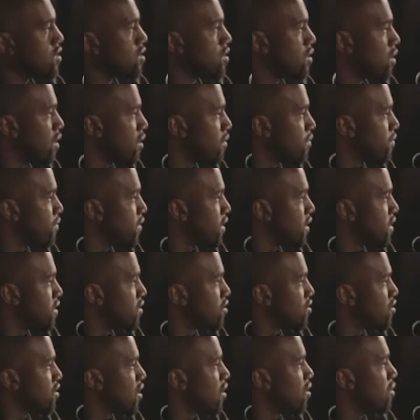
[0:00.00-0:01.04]
his
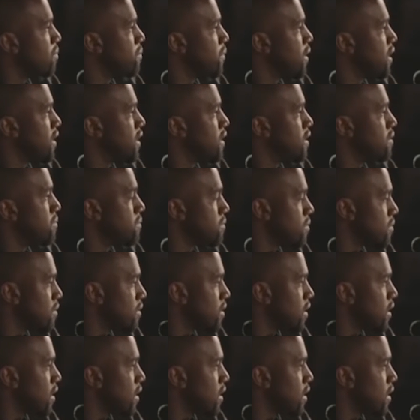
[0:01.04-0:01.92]
girlfriend showed me